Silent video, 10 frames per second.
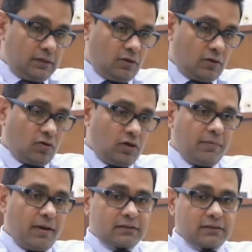not only
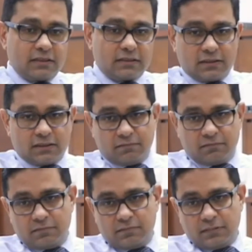banks,
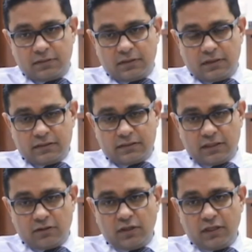as
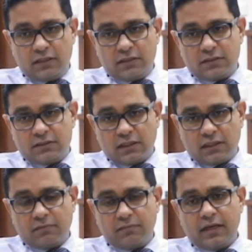regulators, the
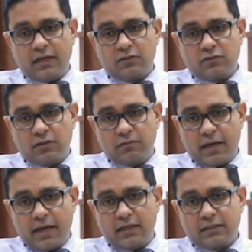central bank to the
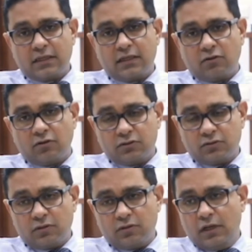banks, and
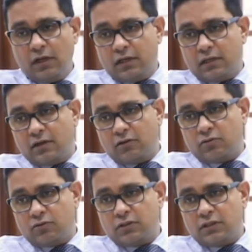also
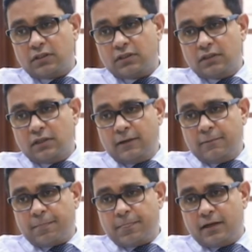down to
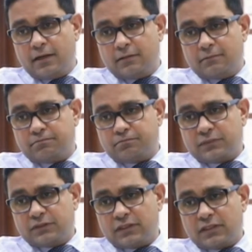the
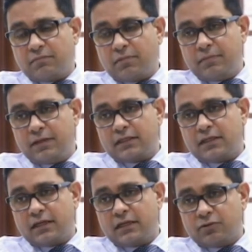general public,
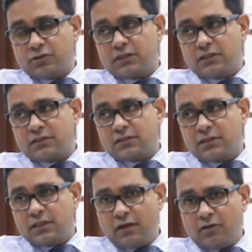like depositors,
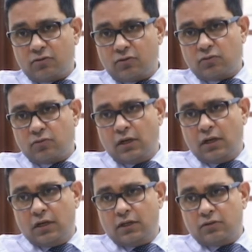they have to
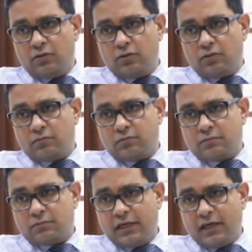
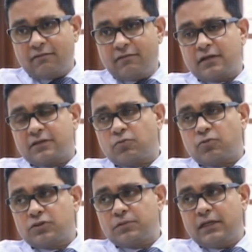they have a
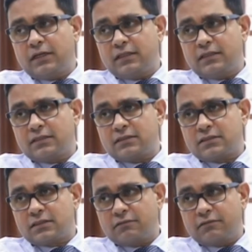responsibility in
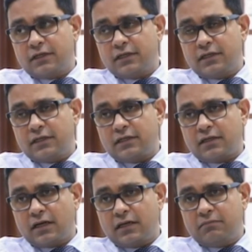this very needy
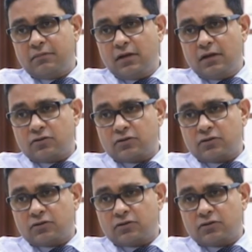time to